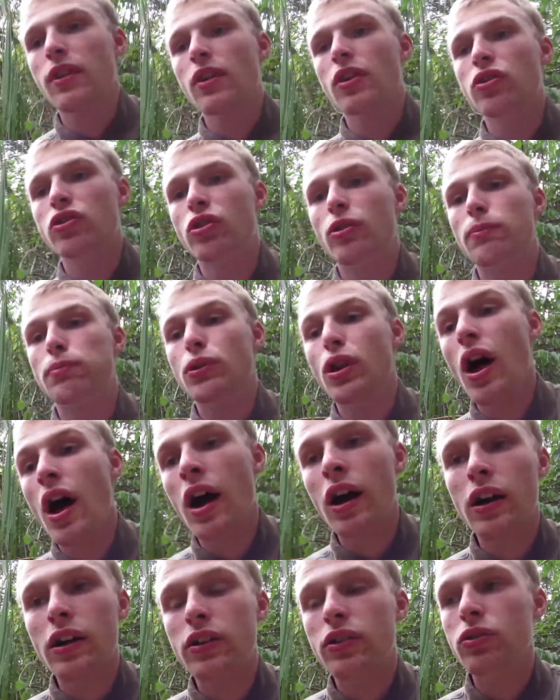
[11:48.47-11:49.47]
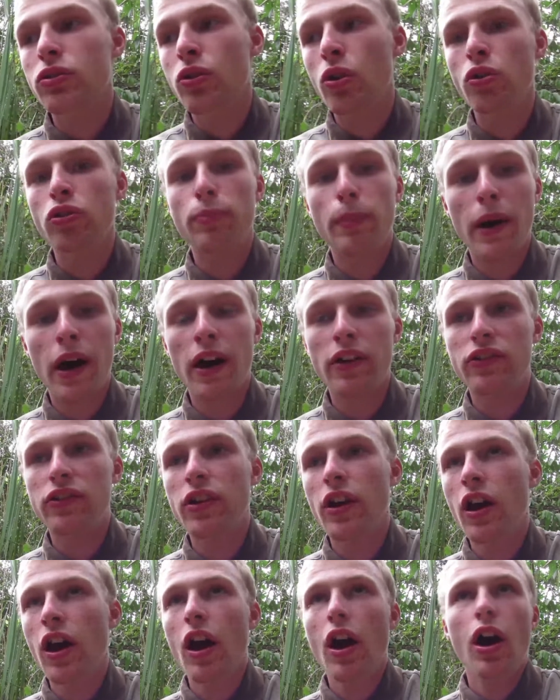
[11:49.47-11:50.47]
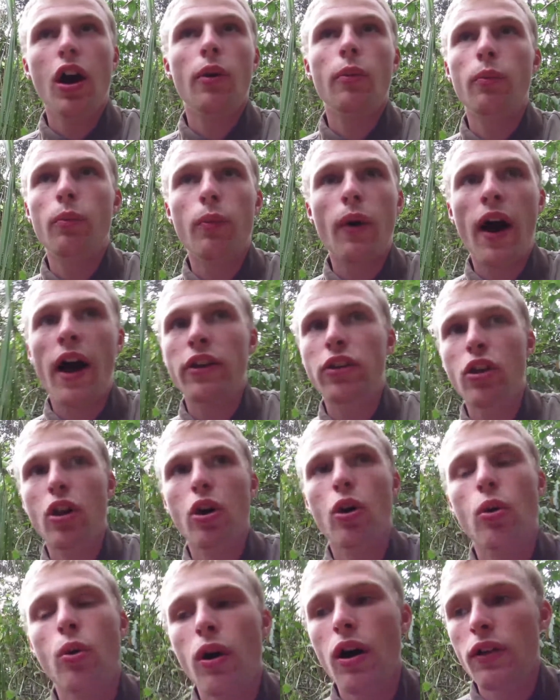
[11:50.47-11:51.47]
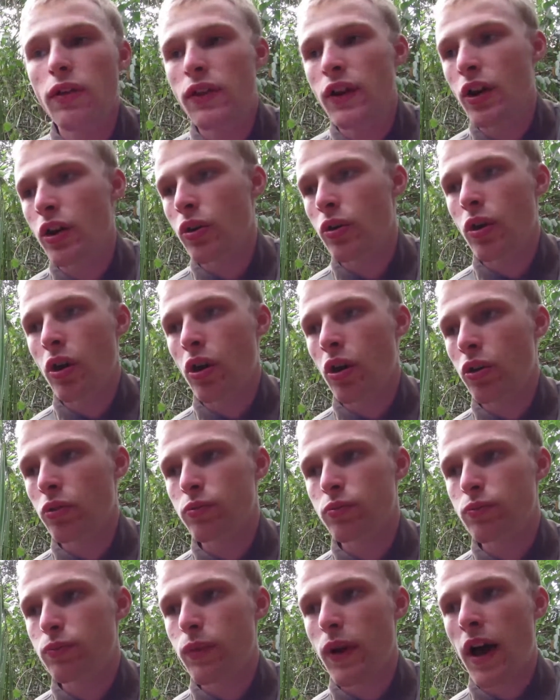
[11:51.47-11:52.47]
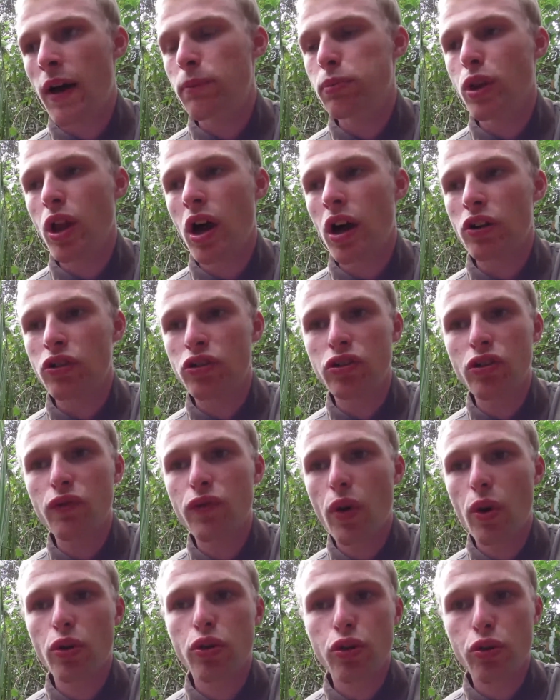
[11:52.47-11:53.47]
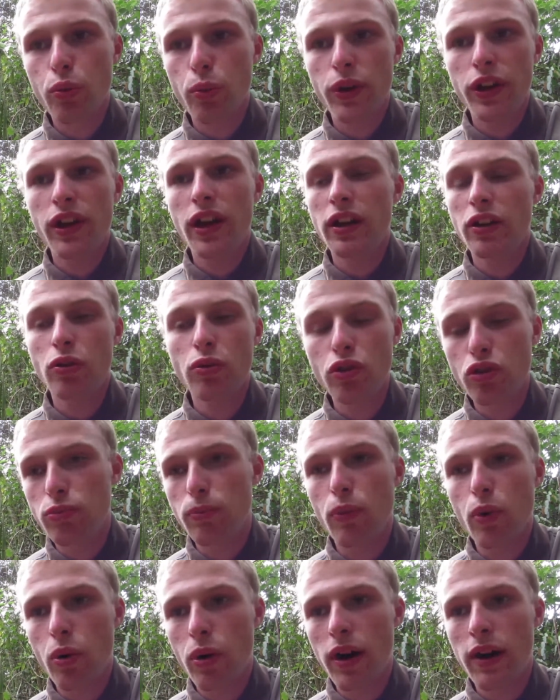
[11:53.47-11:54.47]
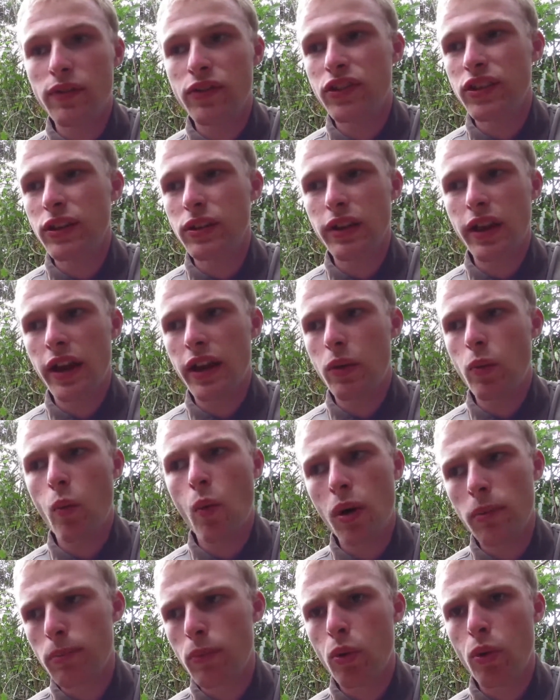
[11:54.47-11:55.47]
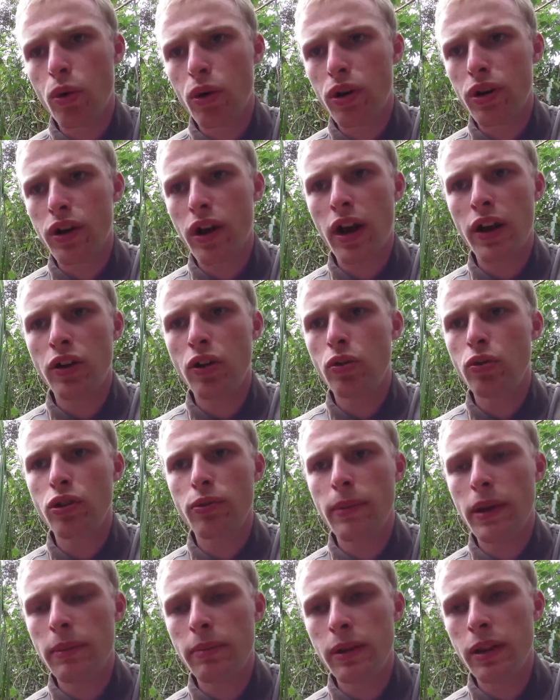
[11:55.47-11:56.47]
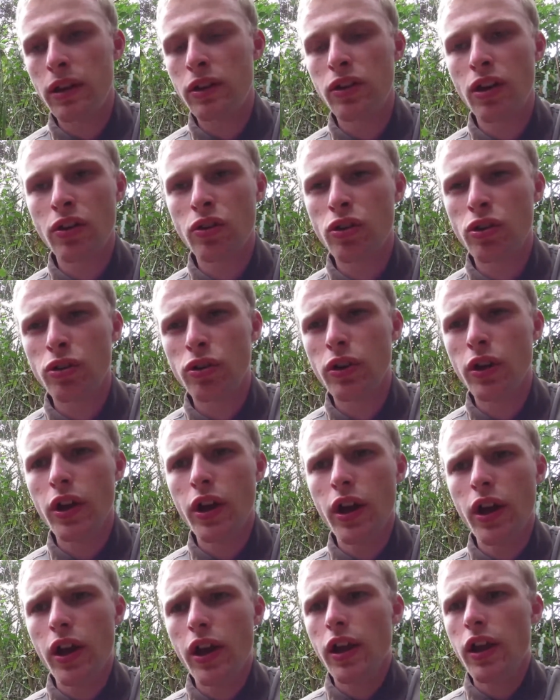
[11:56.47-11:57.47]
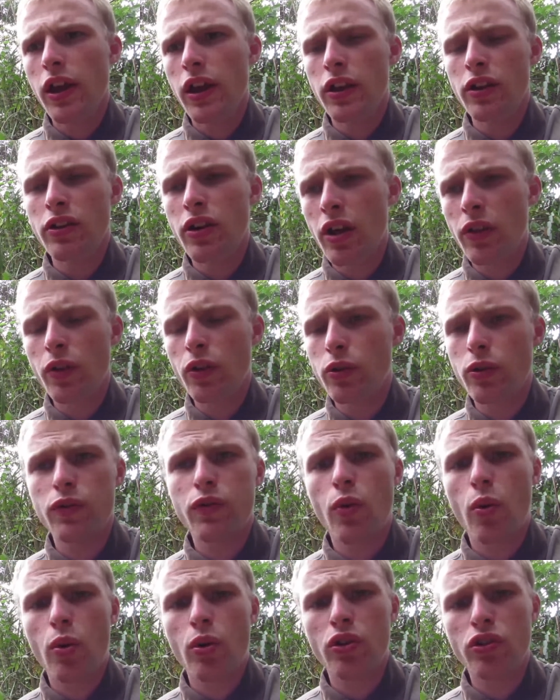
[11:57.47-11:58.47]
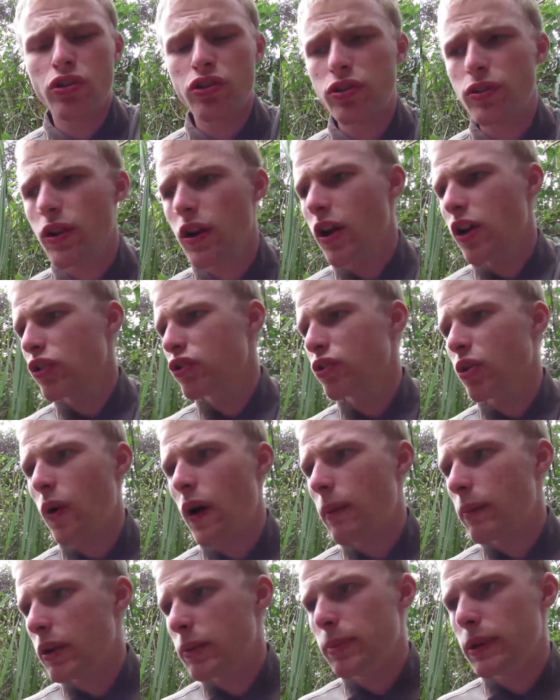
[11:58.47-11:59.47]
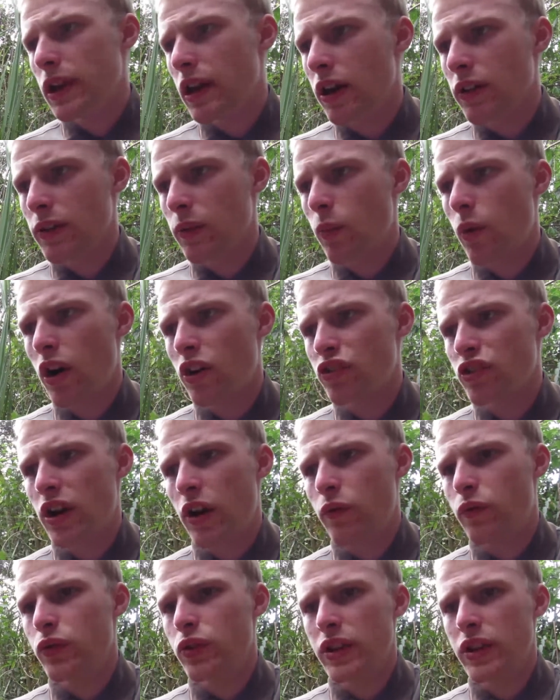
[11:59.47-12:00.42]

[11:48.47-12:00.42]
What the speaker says: So block those bots. I know I blocked so far 3. I know there's more. I've seen like 1 more. I know there may be another and another, of course. So I'm going to be on the watch out for